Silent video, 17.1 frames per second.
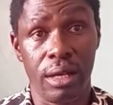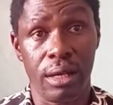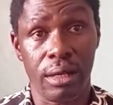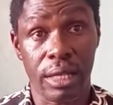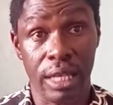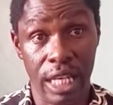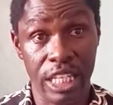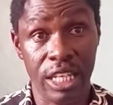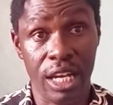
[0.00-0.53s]

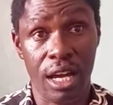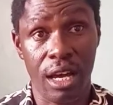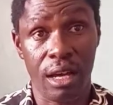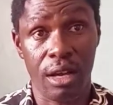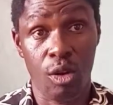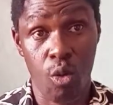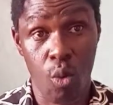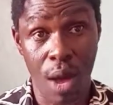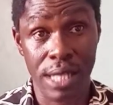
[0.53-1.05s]
Kenya
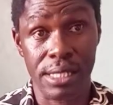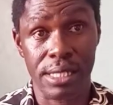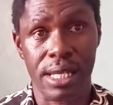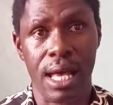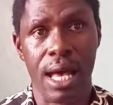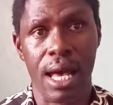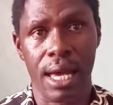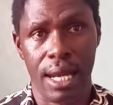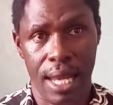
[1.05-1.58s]
Kwanza
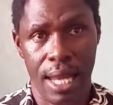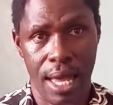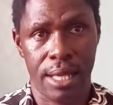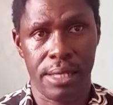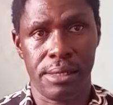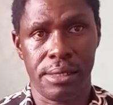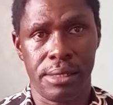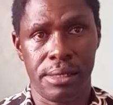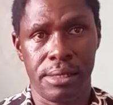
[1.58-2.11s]

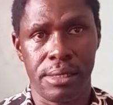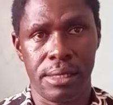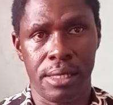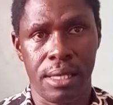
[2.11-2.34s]
Alliance.